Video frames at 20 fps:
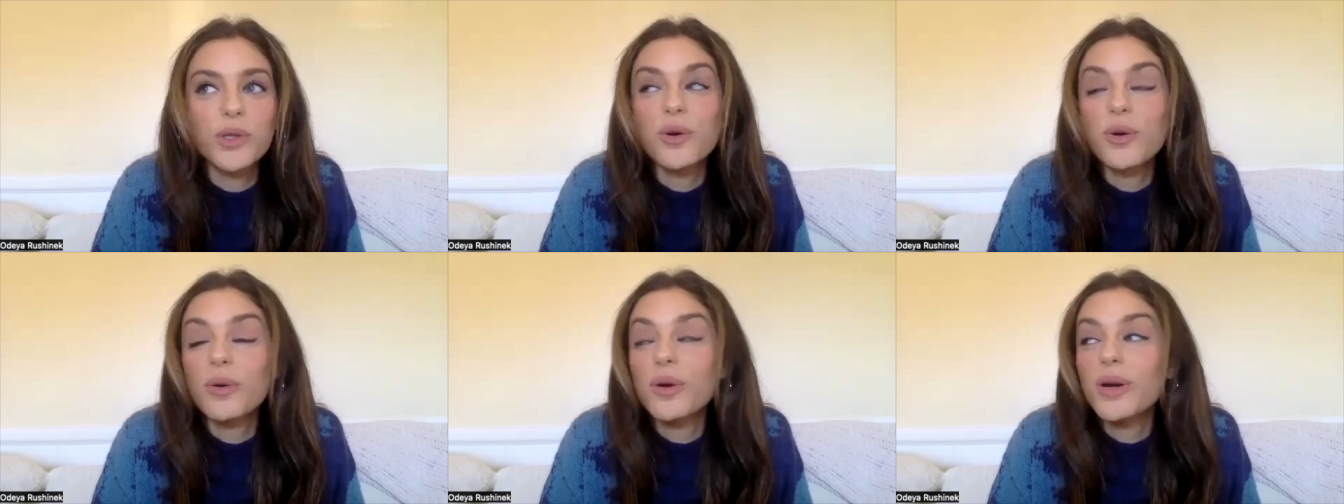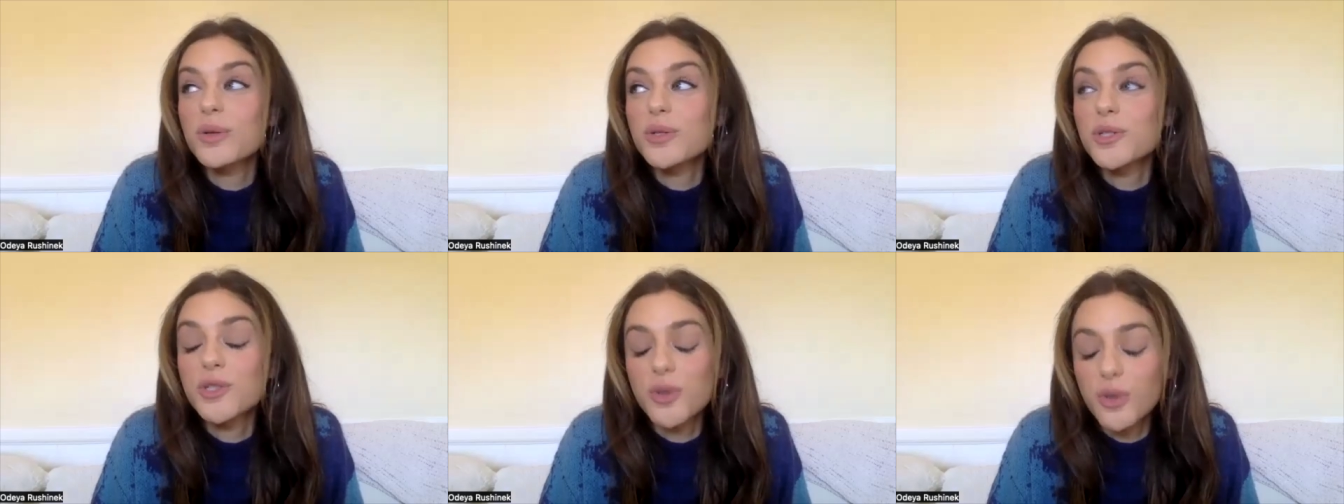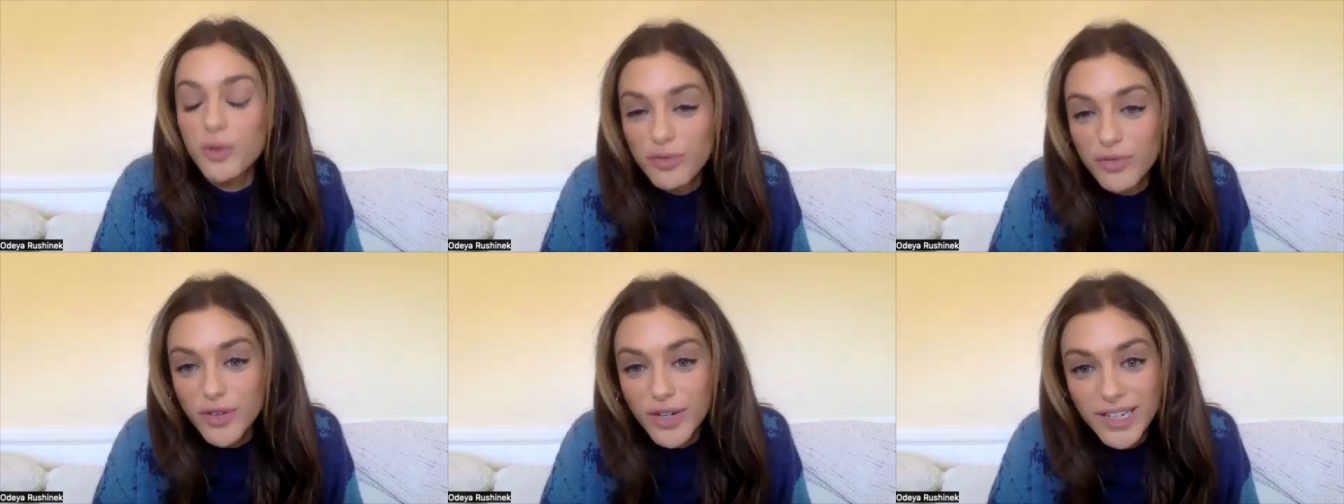know what I was so
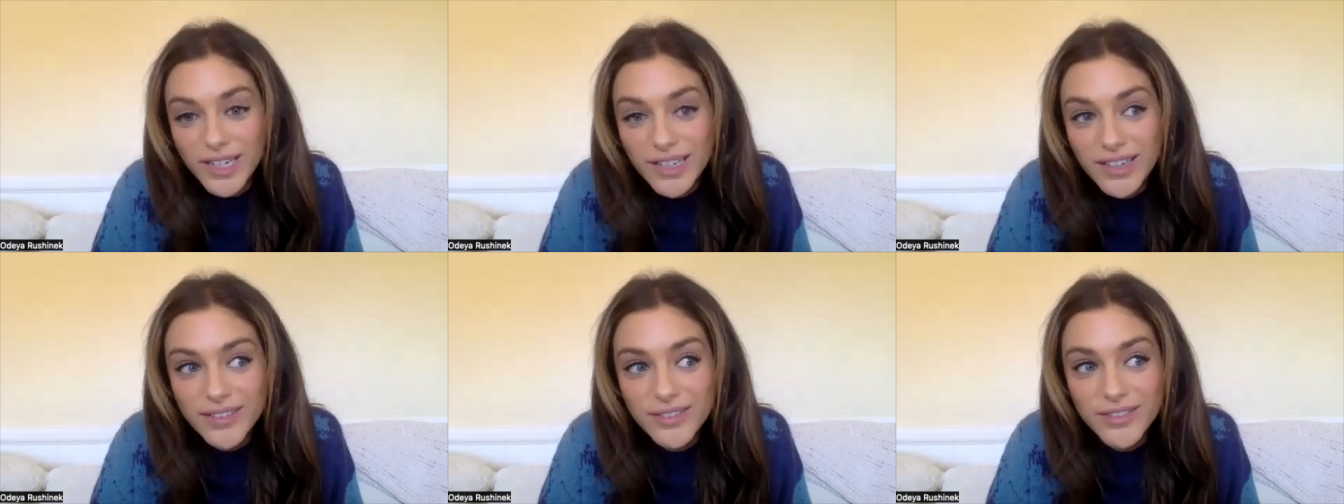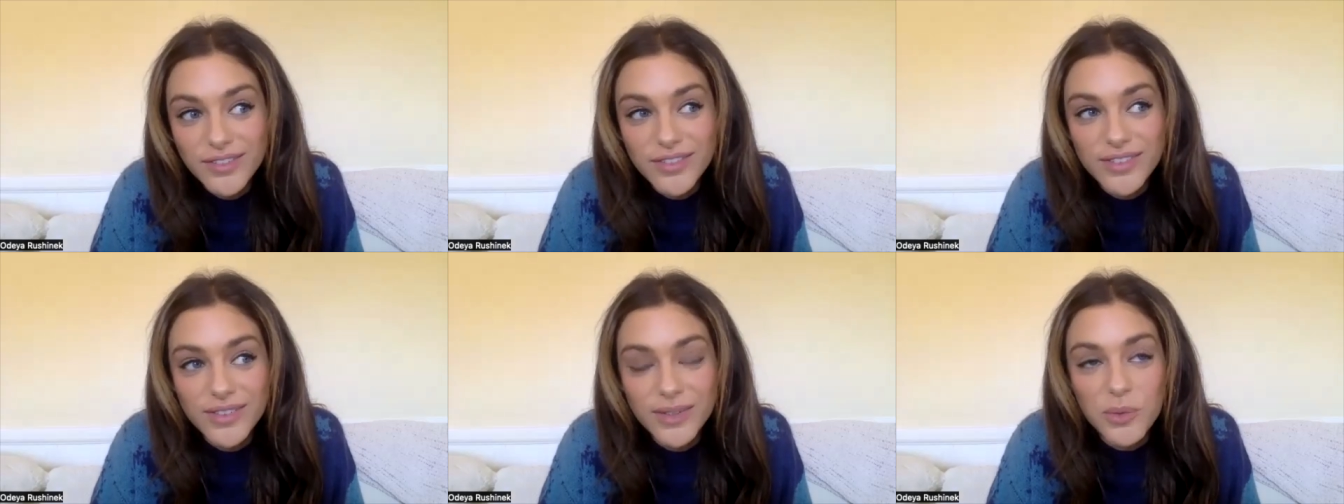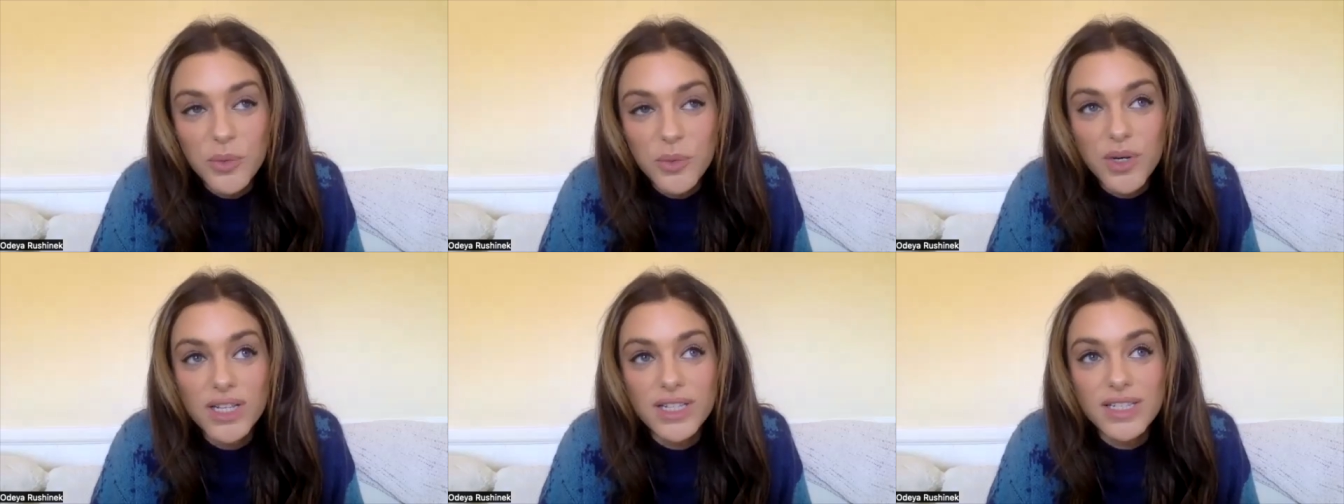afraid of
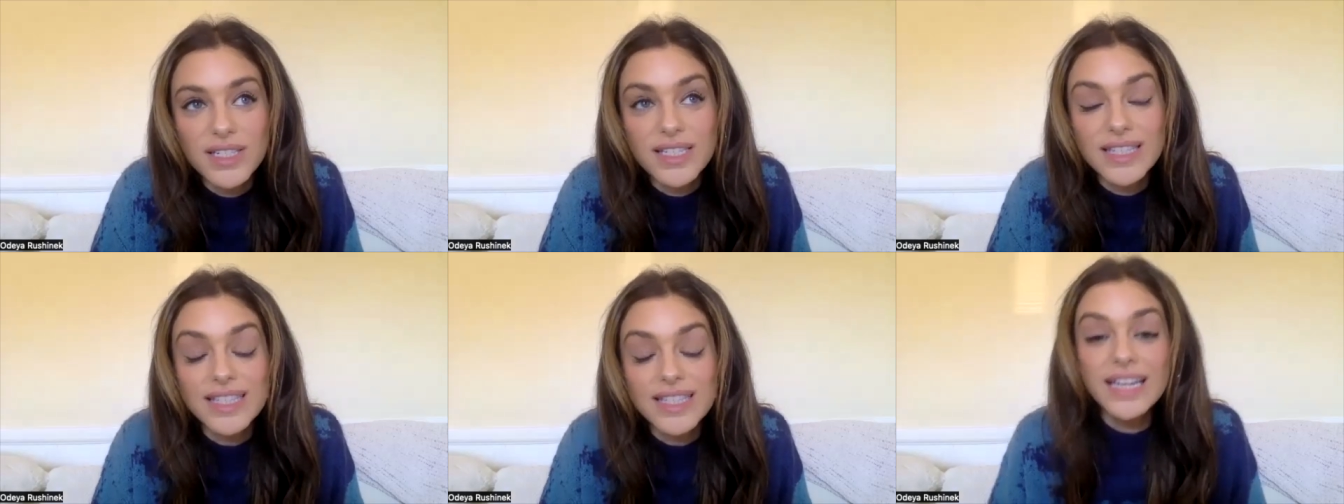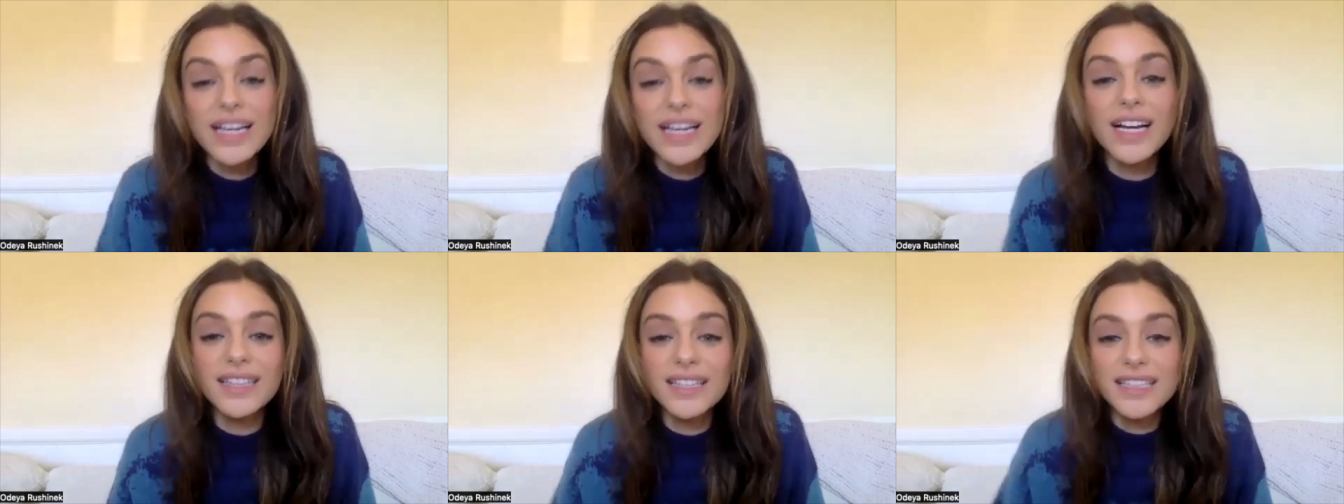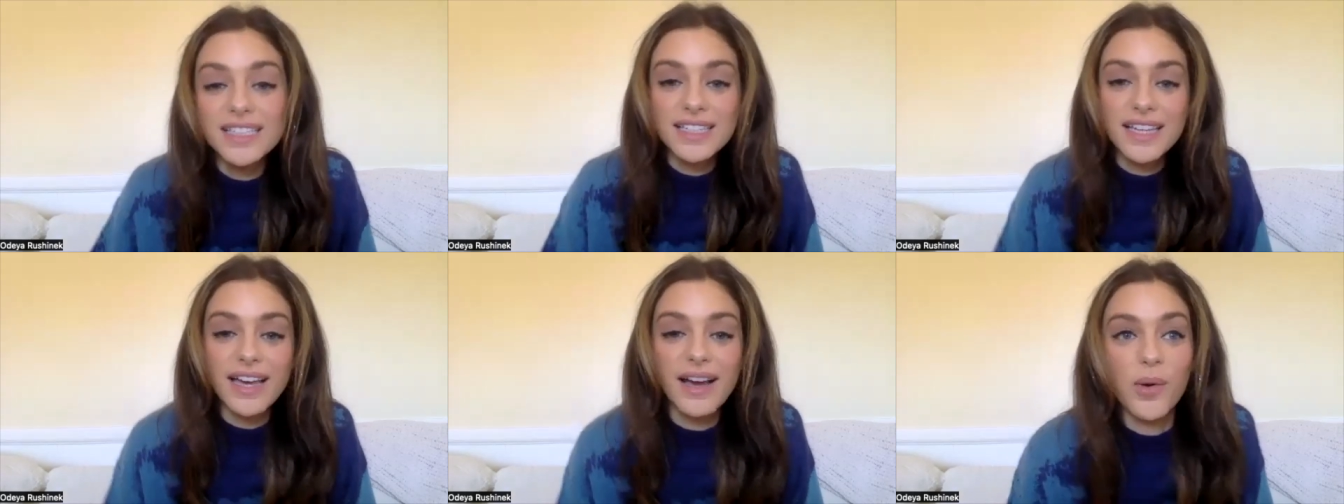was they cut
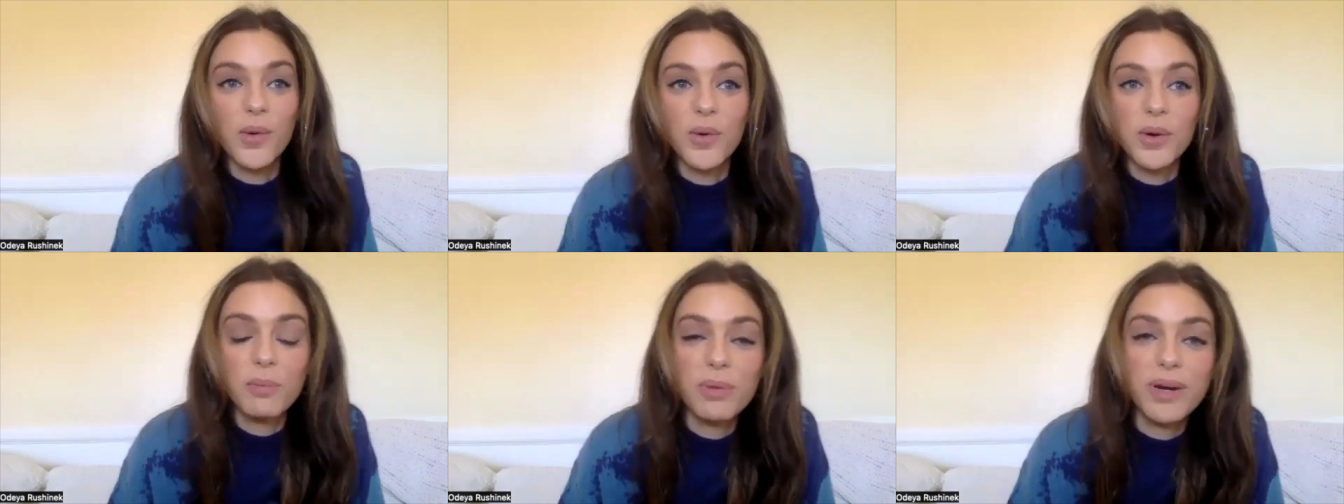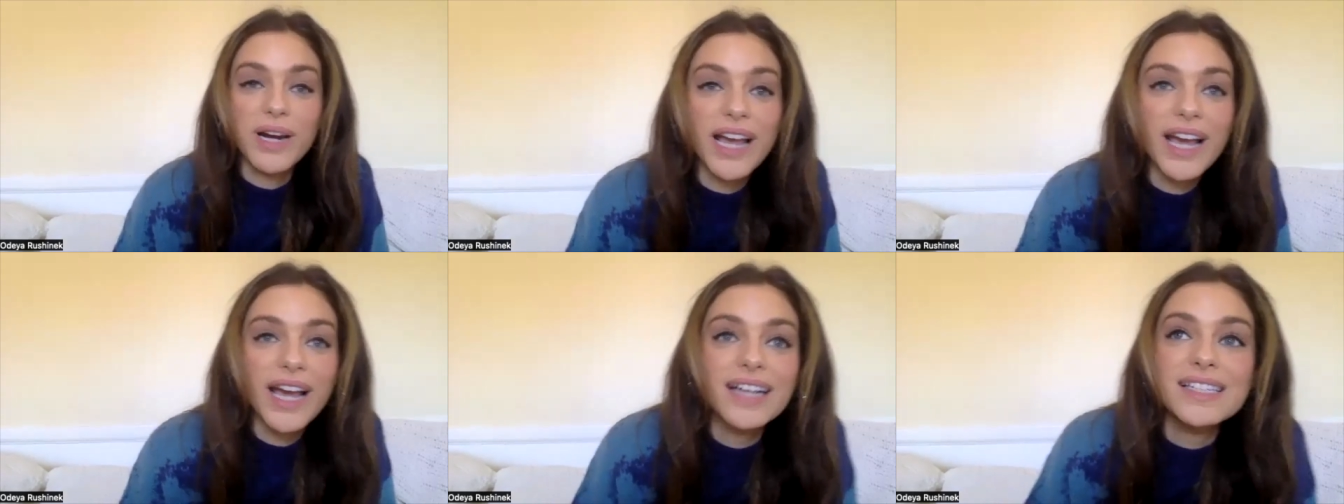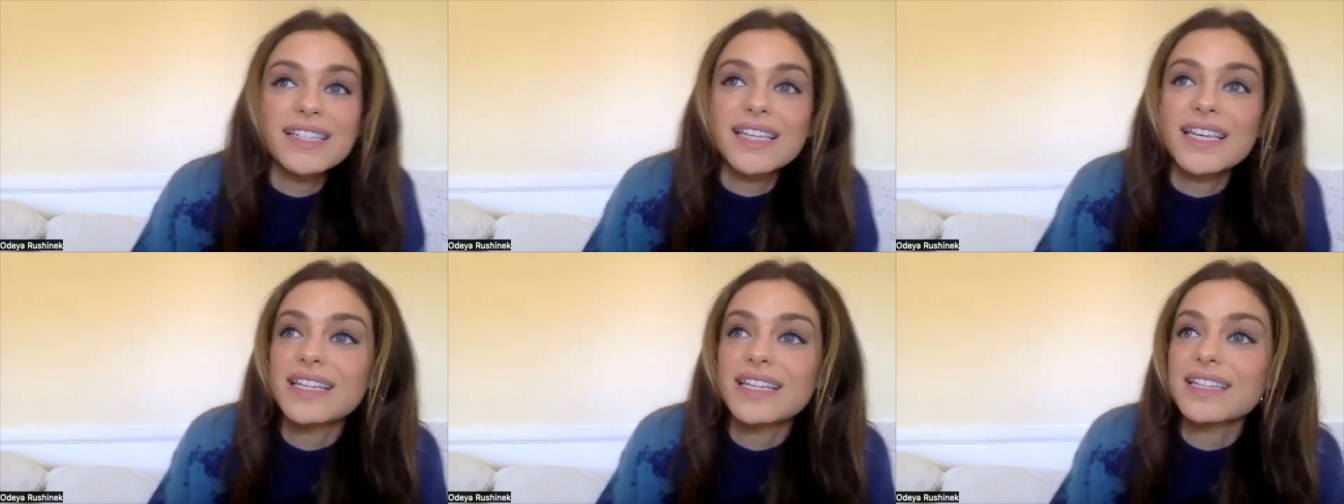this out, but I
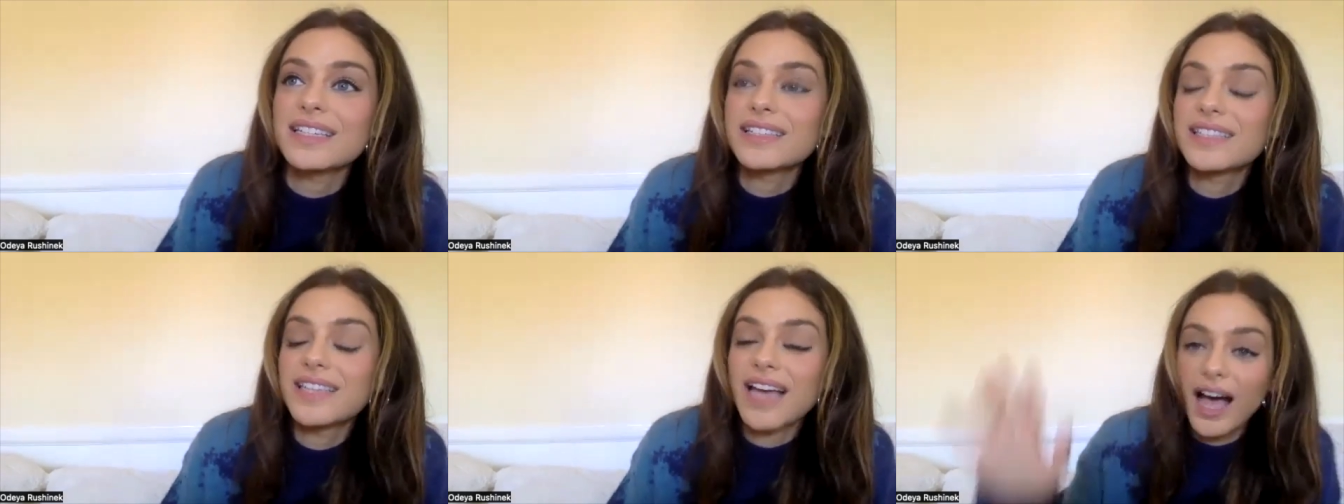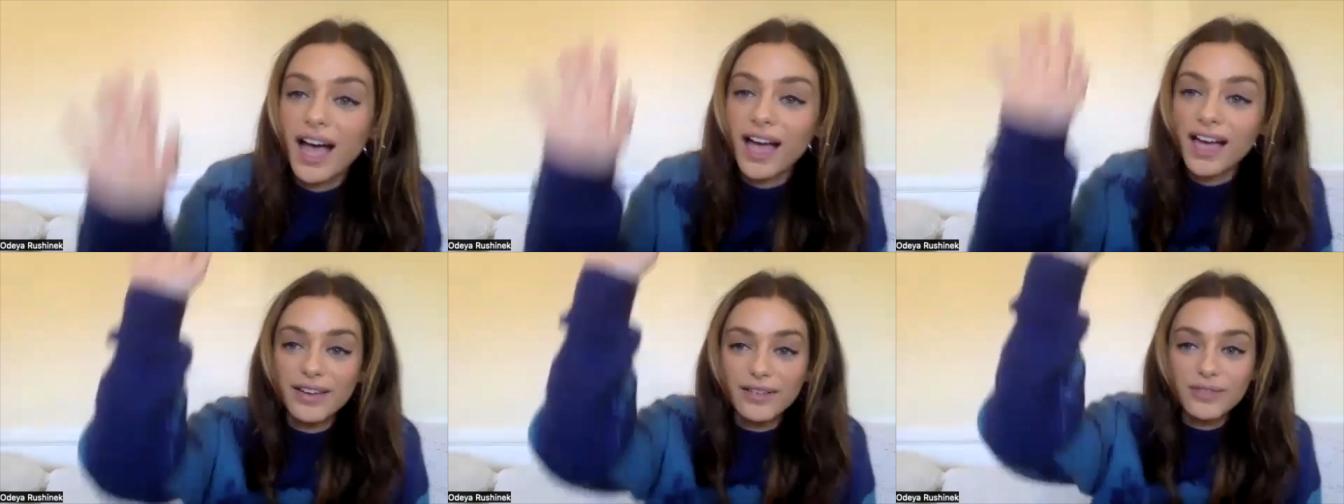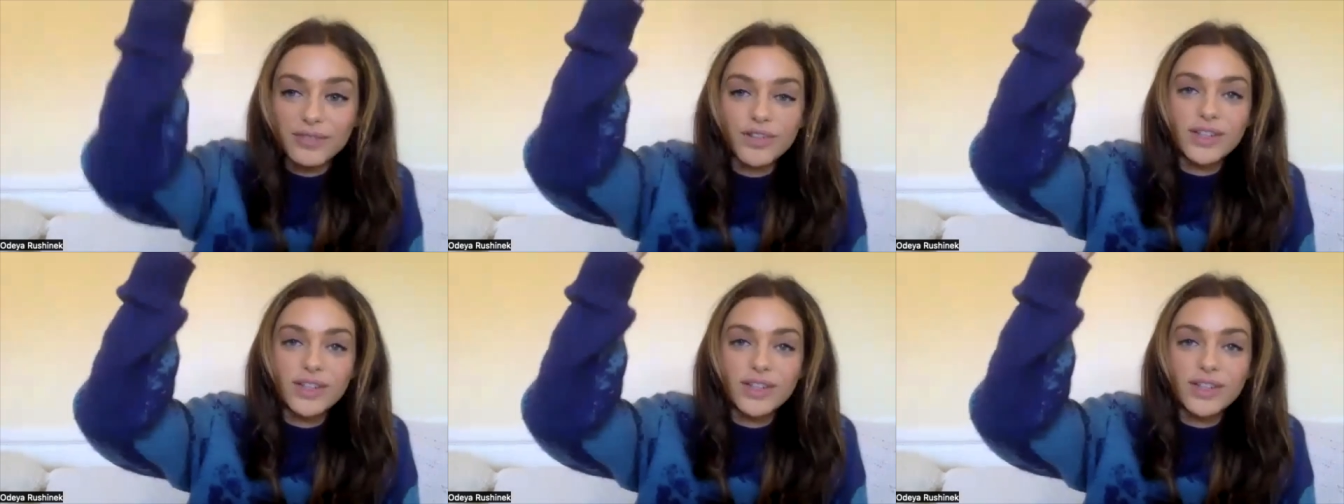had to dive